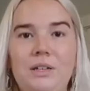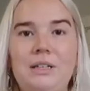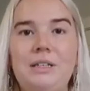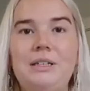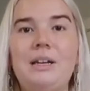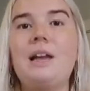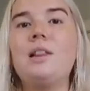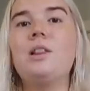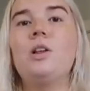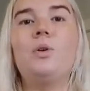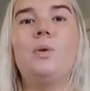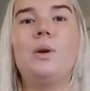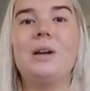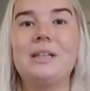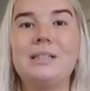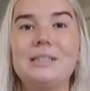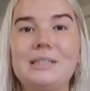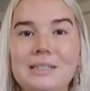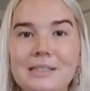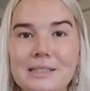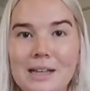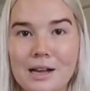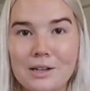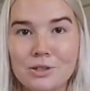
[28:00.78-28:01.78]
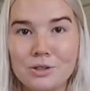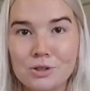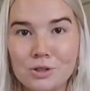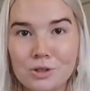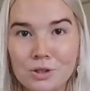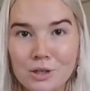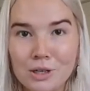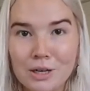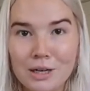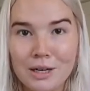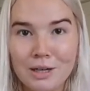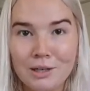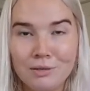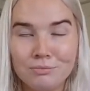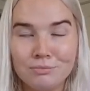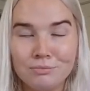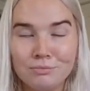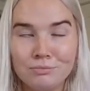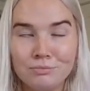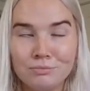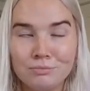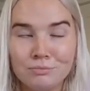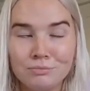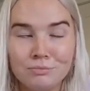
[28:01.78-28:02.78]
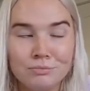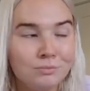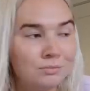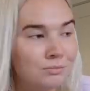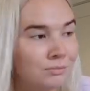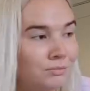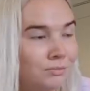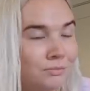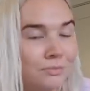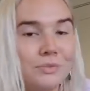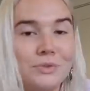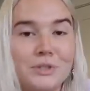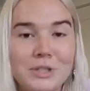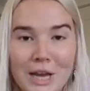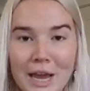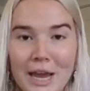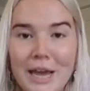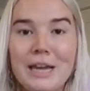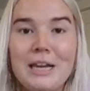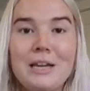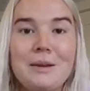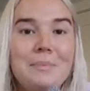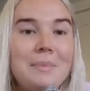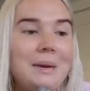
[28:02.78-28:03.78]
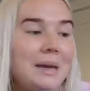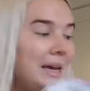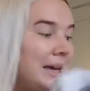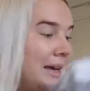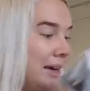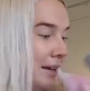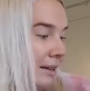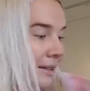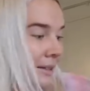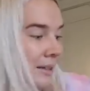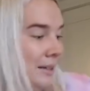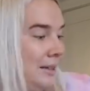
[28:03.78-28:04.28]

a yellow accessory. Take me